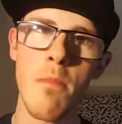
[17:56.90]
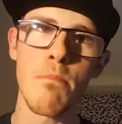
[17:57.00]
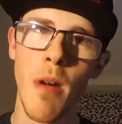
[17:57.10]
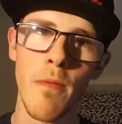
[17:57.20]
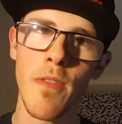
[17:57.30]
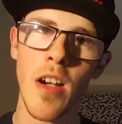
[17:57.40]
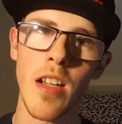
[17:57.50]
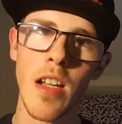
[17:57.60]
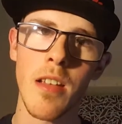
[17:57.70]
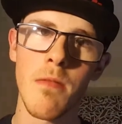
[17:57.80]
It's not even
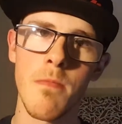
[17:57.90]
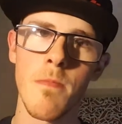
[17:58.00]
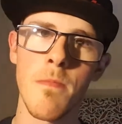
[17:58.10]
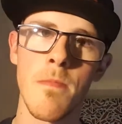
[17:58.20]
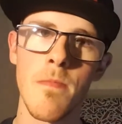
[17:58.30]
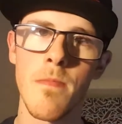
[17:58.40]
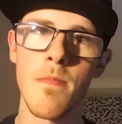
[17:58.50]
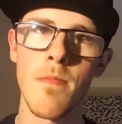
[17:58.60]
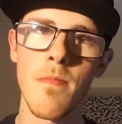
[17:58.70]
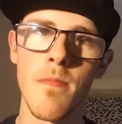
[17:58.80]
bonfire night.
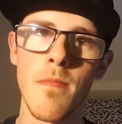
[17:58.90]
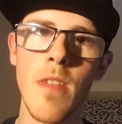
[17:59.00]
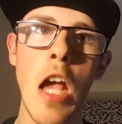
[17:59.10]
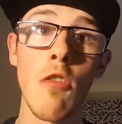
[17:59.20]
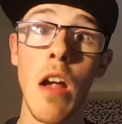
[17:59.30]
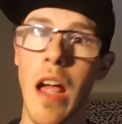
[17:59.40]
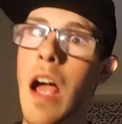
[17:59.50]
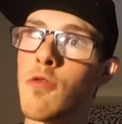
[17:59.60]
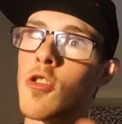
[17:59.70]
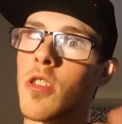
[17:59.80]

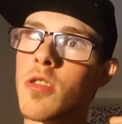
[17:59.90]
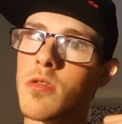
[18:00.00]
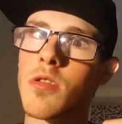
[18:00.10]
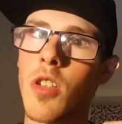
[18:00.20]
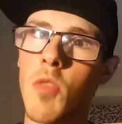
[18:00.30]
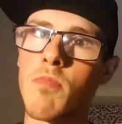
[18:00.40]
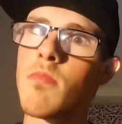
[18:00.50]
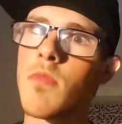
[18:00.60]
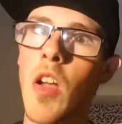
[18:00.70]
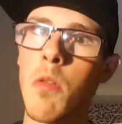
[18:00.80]
Right, I'm gonna
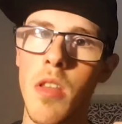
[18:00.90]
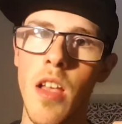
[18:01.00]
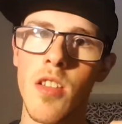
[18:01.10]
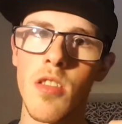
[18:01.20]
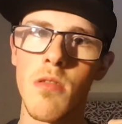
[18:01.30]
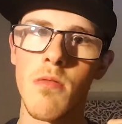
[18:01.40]
go deal